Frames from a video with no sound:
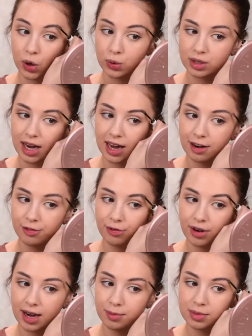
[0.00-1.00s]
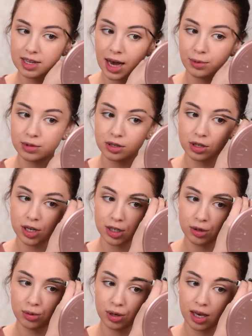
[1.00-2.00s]
those kind of frames, I would
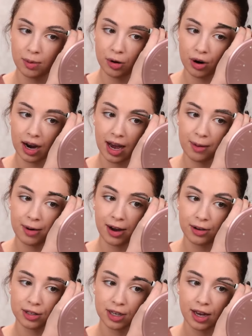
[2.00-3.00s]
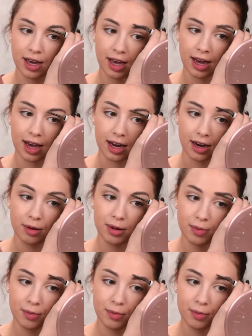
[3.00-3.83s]
suggest you to keep your eyebrows a little